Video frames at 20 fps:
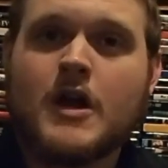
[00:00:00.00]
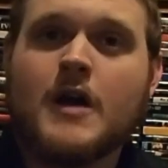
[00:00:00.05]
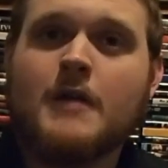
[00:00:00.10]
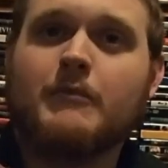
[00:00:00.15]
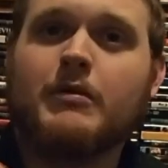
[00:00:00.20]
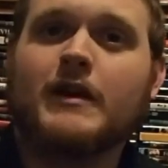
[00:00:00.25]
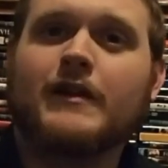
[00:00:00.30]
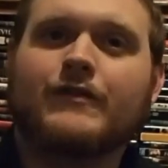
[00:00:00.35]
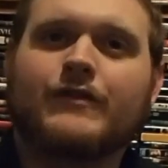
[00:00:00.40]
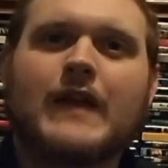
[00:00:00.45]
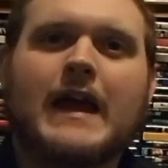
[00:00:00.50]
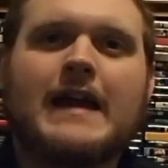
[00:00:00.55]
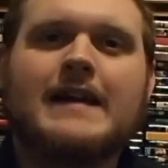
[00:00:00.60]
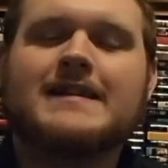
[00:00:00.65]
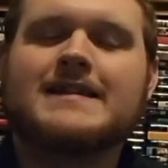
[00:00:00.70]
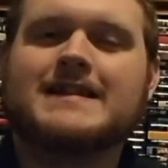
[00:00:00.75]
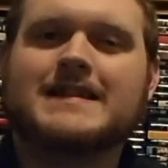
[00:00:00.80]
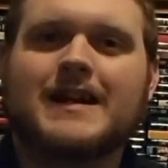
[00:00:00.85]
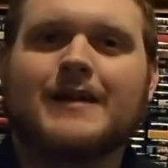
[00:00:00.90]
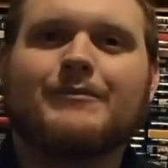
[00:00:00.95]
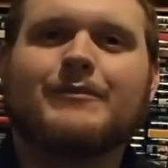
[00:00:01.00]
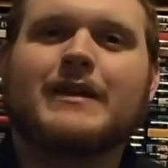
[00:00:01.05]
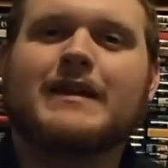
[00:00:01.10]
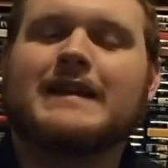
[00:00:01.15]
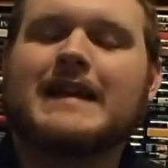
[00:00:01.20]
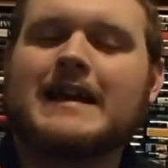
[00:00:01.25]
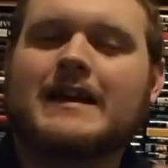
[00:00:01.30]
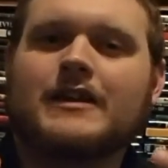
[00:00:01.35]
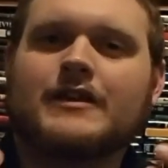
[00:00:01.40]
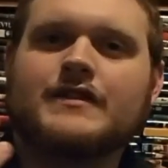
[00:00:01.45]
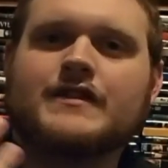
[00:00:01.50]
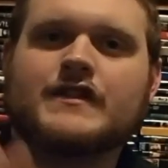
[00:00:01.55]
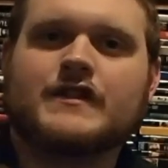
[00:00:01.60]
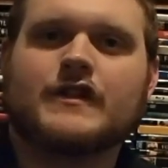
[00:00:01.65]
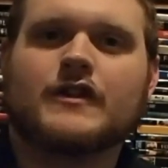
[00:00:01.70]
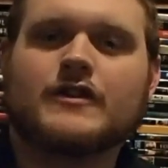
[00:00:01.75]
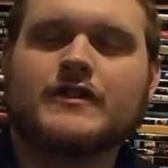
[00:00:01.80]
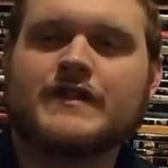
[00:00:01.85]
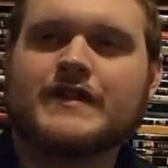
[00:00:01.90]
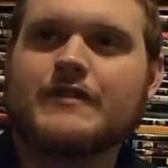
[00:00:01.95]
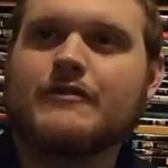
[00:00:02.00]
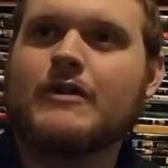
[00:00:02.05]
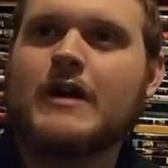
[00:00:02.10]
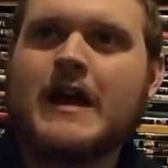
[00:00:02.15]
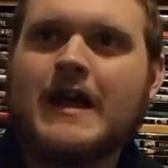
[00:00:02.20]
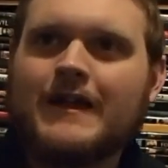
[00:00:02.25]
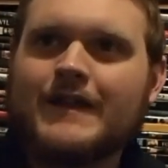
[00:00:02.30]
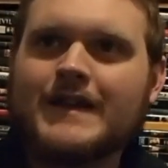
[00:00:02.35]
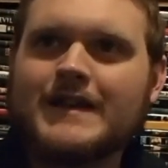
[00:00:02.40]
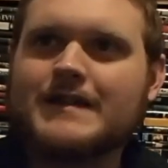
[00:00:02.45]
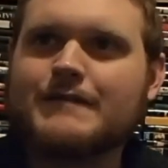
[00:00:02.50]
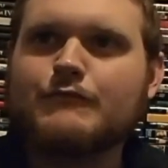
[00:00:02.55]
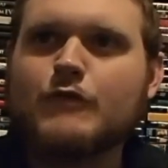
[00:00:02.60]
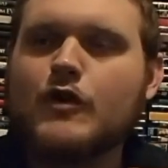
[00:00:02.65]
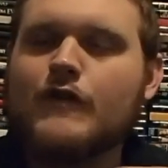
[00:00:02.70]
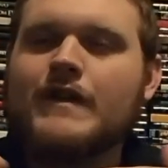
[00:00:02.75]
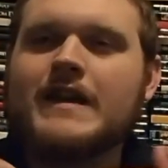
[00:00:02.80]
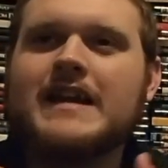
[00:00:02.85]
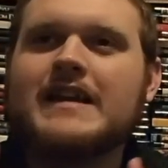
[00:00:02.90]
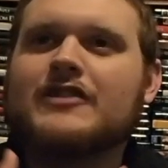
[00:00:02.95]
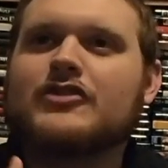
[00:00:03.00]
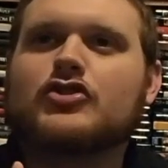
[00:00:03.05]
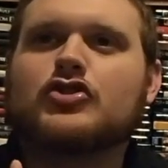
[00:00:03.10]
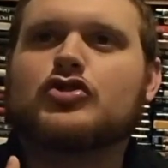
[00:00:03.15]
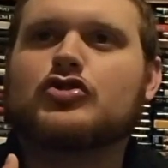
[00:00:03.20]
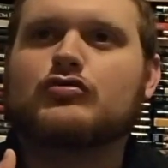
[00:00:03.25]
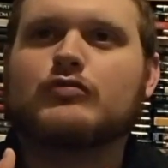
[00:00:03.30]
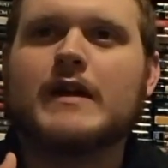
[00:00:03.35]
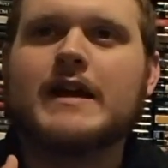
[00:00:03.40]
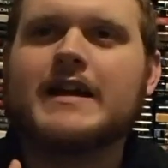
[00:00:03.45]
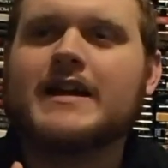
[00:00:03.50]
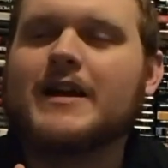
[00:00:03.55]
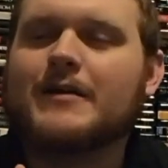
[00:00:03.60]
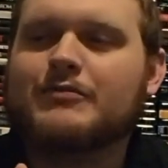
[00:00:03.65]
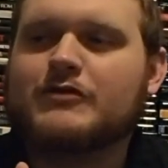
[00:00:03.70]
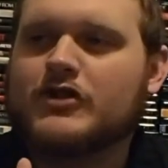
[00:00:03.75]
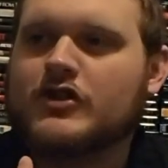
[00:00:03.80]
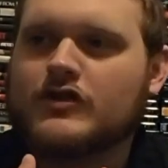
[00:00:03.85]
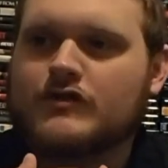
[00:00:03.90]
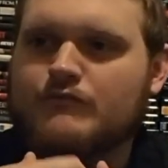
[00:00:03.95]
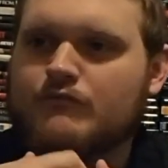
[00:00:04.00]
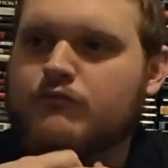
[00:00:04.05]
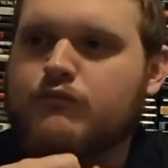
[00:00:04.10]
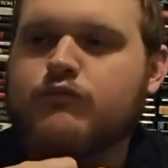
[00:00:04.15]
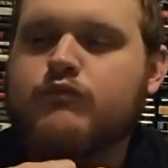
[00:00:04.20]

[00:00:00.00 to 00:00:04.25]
But if that is something that concerns you, this movie is straight up just